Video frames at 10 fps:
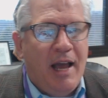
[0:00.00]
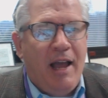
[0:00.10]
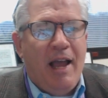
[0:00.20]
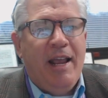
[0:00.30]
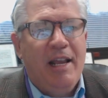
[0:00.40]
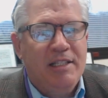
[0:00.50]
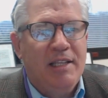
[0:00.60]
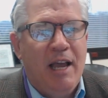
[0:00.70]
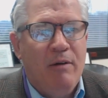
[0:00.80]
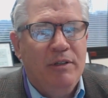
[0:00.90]
I, I
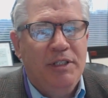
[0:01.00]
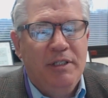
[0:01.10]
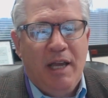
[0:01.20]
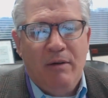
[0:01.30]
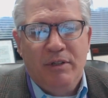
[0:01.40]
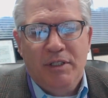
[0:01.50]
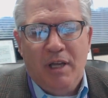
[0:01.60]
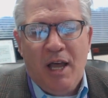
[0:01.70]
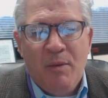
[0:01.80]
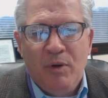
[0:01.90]
guess I was I was
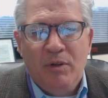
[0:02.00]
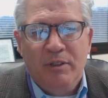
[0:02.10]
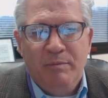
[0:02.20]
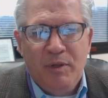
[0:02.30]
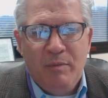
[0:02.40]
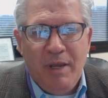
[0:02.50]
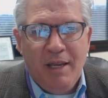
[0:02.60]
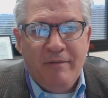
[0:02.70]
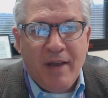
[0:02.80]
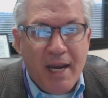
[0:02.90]
humbled to
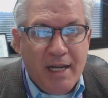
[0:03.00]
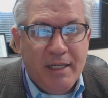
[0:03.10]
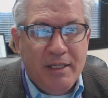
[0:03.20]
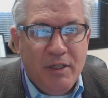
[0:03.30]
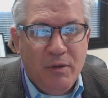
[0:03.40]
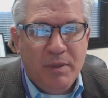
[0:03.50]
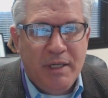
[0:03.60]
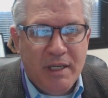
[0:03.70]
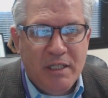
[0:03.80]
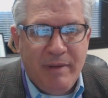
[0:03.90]
be invited to
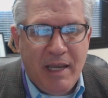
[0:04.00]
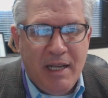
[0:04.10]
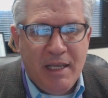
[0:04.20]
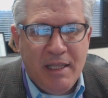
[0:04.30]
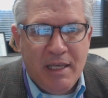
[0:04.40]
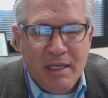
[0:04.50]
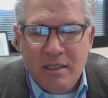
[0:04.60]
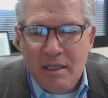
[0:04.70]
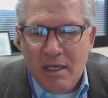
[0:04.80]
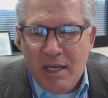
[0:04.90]
participate in
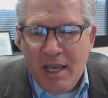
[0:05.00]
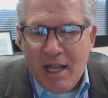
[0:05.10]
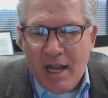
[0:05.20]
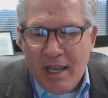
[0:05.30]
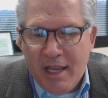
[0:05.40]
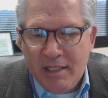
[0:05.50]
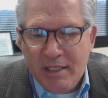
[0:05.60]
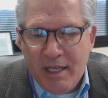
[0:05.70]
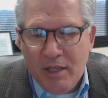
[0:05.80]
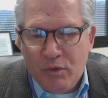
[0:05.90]
this and I
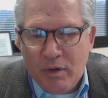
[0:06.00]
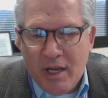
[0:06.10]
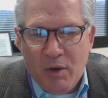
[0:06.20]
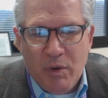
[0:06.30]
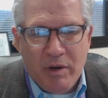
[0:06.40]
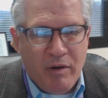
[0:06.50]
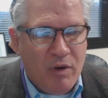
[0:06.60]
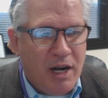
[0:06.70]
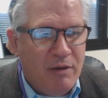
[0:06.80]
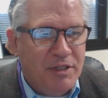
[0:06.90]
guess kids were kind of
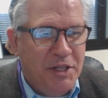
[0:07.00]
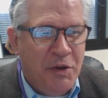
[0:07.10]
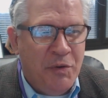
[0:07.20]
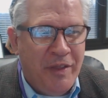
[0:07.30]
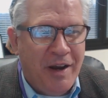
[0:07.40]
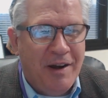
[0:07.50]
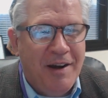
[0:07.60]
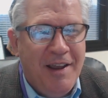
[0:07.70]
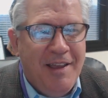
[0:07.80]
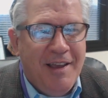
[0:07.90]
wondering what I was doing
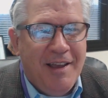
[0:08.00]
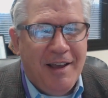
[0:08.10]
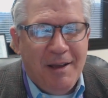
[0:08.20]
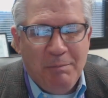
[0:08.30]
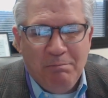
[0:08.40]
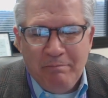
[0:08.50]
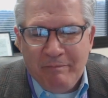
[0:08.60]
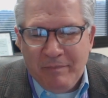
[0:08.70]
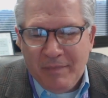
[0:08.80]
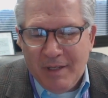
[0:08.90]
there. Um,
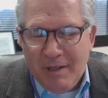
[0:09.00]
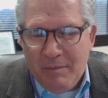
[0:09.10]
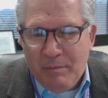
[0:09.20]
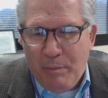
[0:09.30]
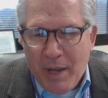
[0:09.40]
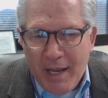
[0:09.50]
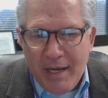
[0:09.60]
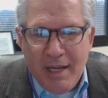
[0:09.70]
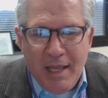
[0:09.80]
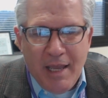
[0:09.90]

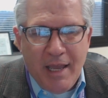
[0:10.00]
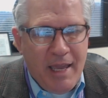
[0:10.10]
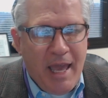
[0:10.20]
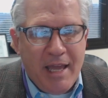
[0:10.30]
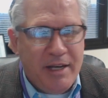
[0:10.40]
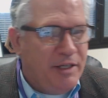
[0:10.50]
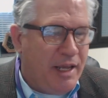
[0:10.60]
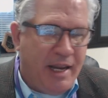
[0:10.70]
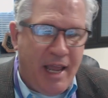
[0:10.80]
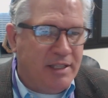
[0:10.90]
but it had
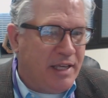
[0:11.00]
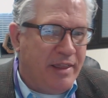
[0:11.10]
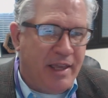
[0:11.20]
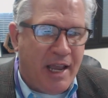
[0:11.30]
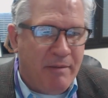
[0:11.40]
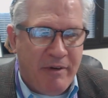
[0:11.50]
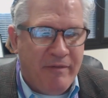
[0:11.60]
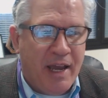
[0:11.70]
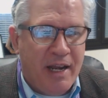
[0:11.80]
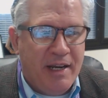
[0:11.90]
to, it has I think I'm
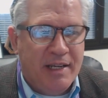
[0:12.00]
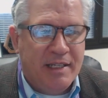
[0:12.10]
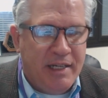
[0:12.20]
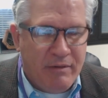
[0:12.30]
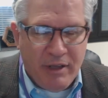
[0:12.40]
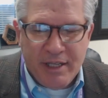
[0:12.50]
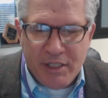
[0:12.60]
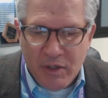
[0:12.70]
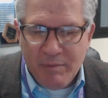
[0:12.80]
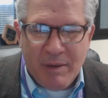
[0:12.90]
invited because it really
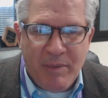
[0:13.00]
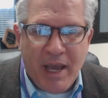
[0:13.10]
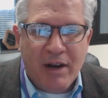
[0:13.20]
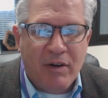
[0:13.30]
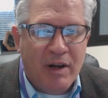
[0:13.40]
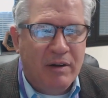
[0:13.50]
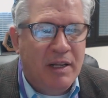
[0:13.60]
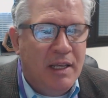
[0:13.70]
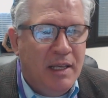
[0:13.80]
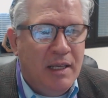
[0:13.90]
has to do with my
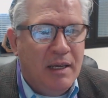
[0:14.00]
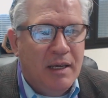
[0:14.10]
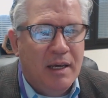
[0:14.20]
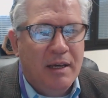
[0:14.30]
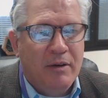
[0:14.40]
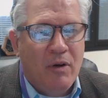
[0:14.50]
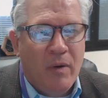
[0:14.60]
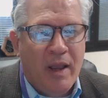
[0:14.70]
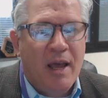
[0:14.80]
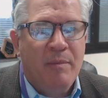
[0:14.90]
background, uh,
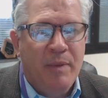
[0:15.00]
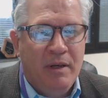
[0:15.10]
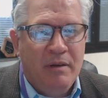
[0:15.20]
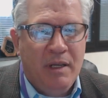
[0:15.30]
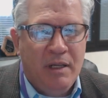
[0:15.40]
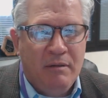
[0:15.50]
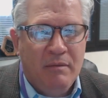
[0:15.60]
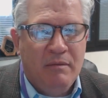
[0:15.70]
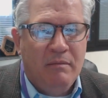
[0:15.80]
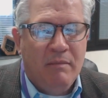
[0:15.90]
growing up and
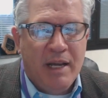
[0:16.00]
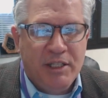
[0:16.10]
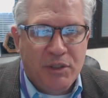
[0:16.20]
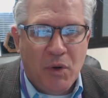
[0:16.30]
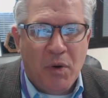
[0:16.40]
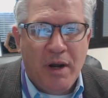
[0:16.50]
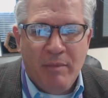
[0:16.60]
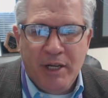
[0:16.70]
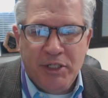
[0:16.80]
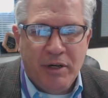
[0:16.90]
and my
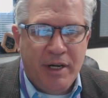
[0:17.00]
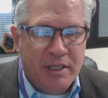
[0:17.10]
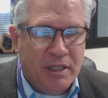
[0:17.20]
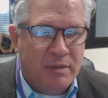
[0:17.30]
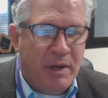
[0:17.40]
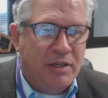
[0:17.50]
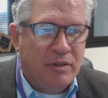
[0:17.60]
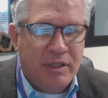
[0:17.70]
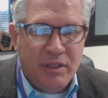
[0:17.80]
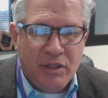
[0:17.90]
story, my journey as a
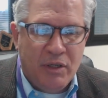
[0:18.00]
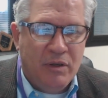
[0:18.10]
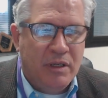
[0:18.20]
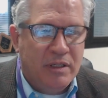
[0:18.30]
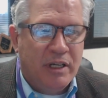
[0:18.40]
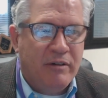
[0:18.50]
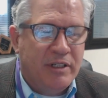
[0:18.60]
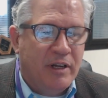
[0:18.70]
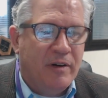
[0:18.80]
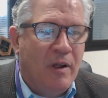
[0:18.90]
special needs student, et cetera,
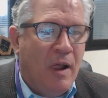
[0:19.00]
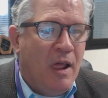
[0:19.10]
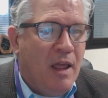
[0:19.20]
et cetera.